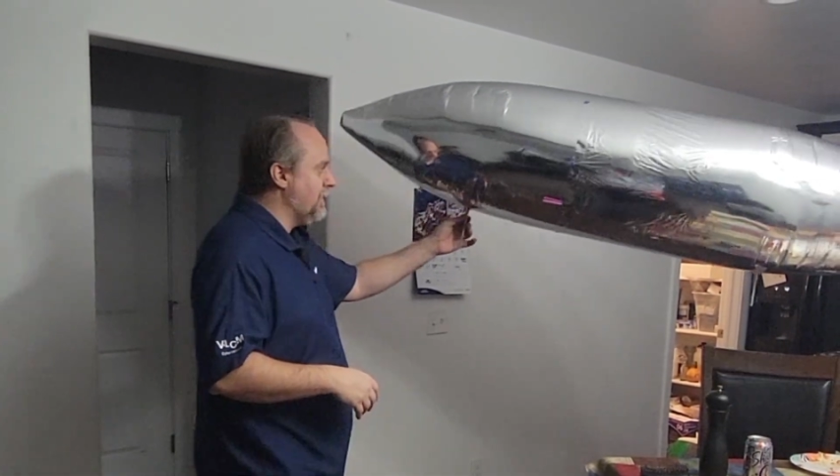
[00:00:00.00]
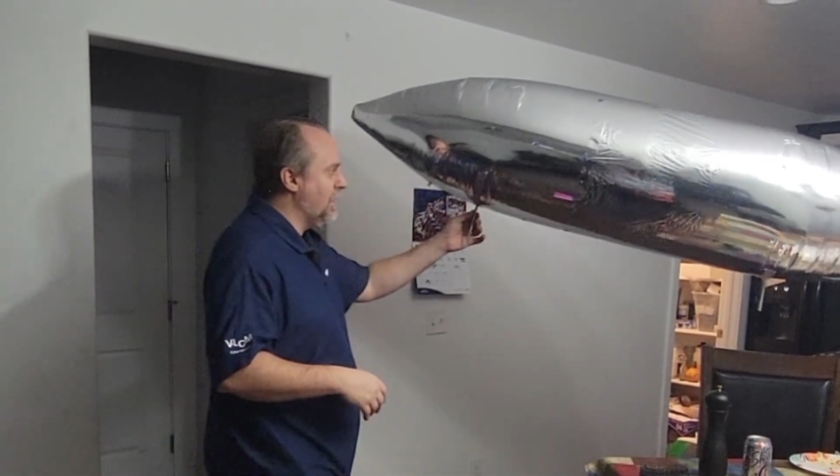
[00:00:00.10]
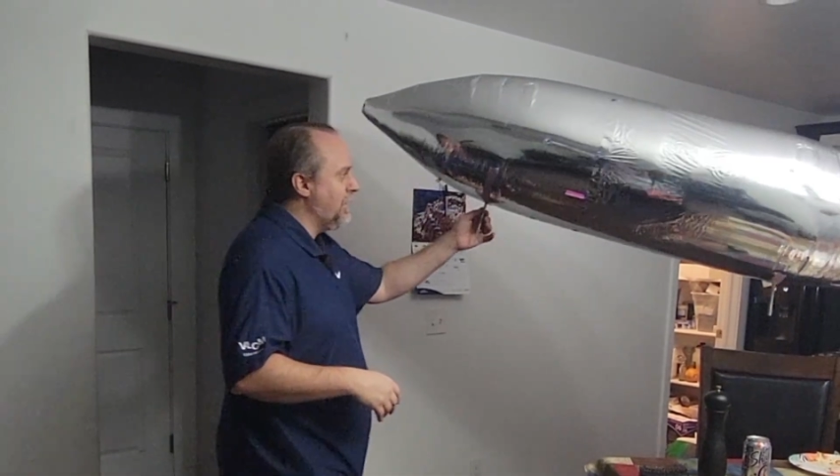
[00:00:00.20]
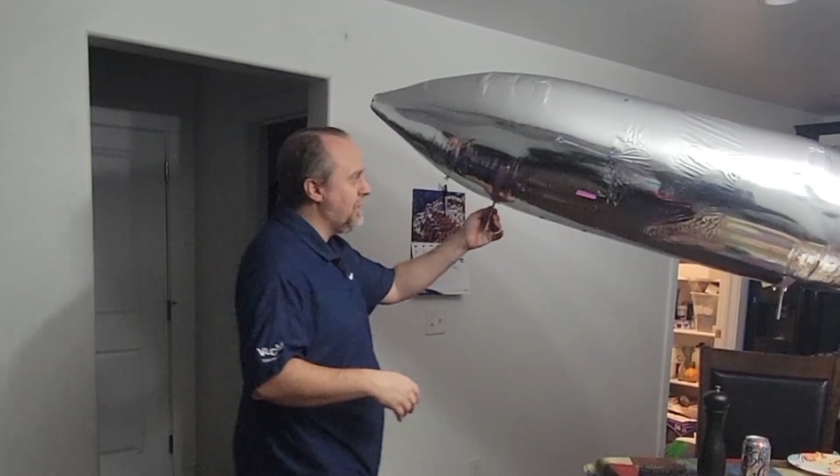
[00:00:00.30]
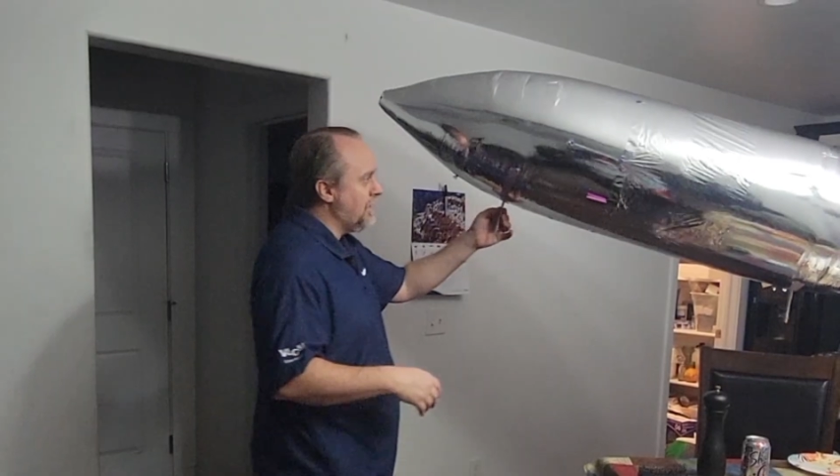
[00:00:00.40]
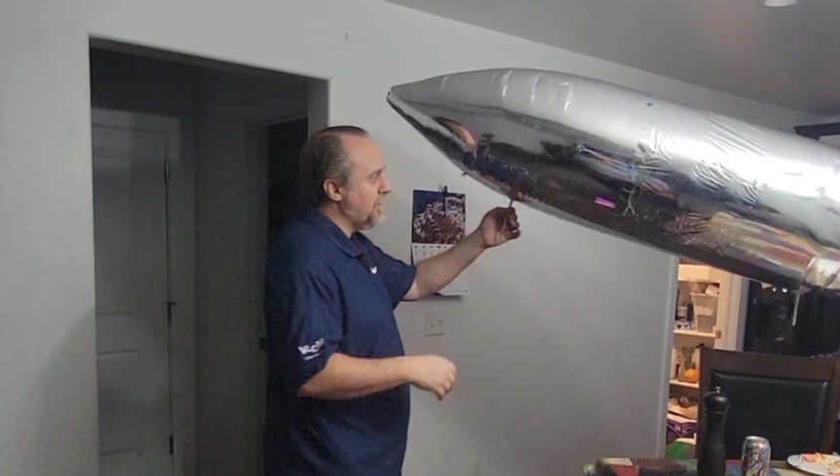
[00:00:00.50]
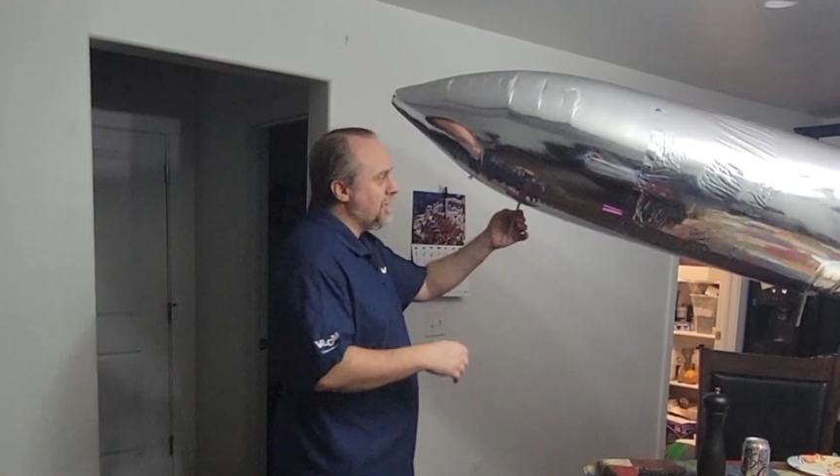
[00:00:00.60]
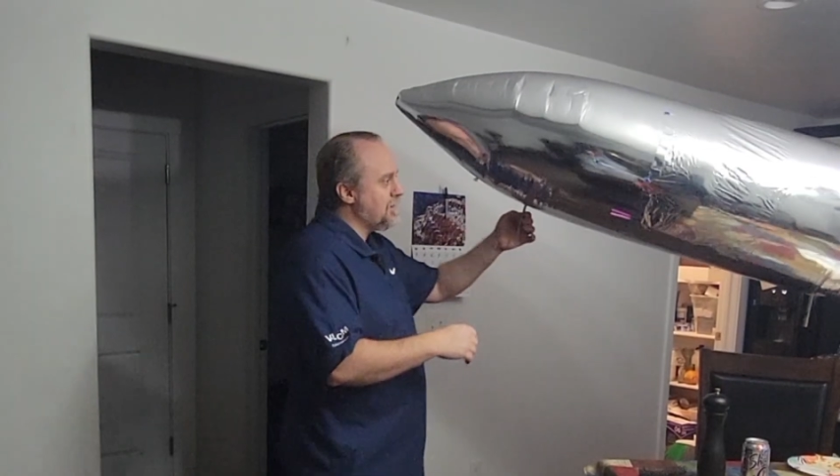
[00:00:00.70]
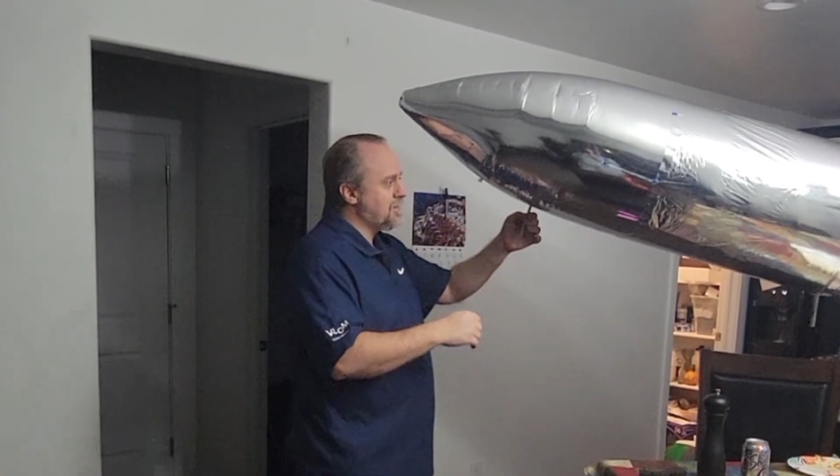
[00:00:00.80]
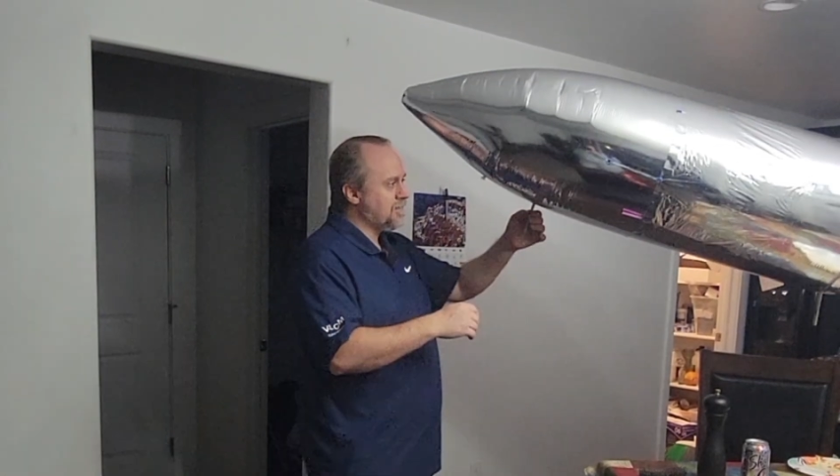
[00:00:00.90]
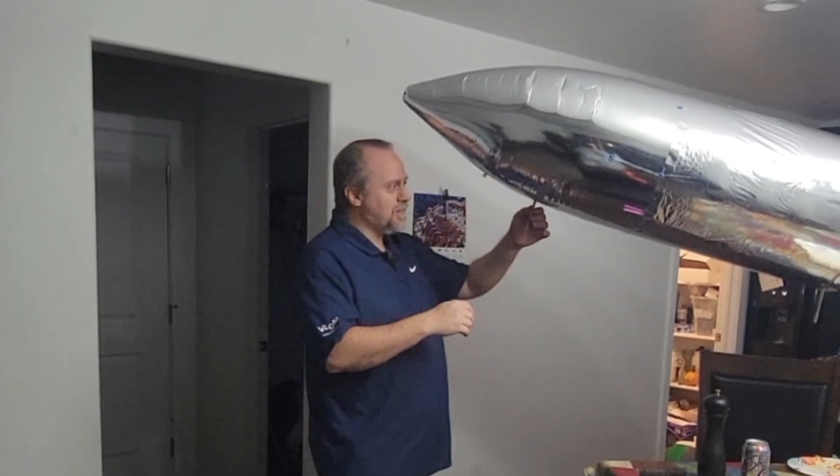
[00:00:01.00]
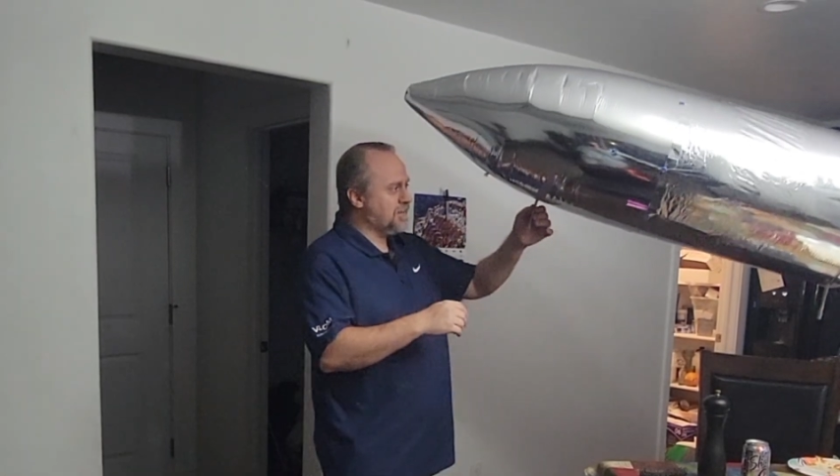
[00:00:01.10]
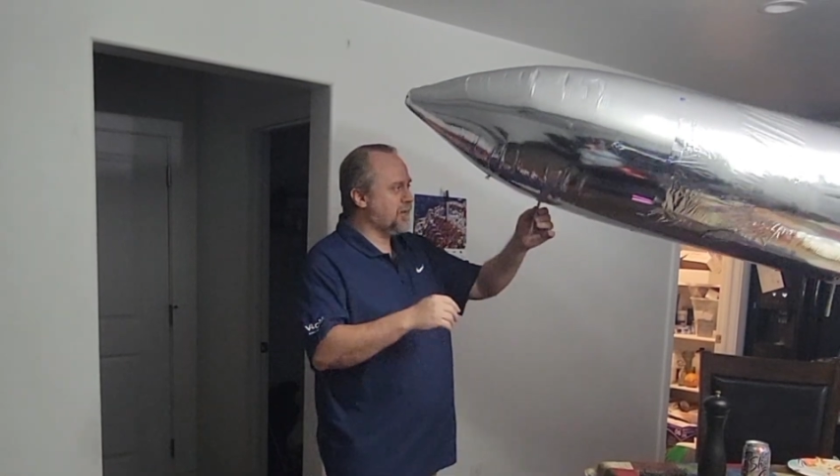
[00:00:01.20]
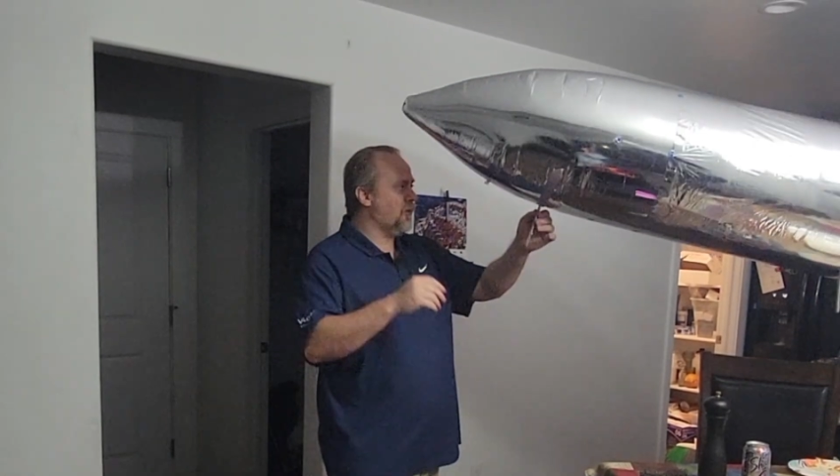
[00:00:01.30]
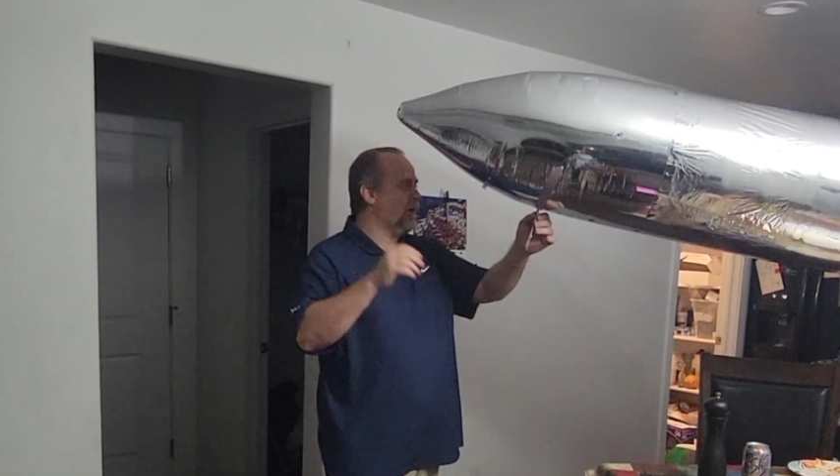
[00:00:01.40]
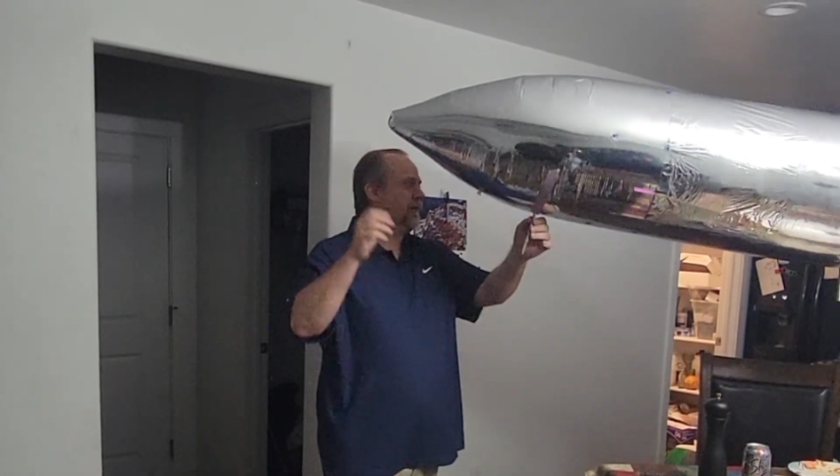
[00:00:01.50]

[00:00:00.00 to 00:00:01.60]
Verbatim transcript: uh, let's let's go on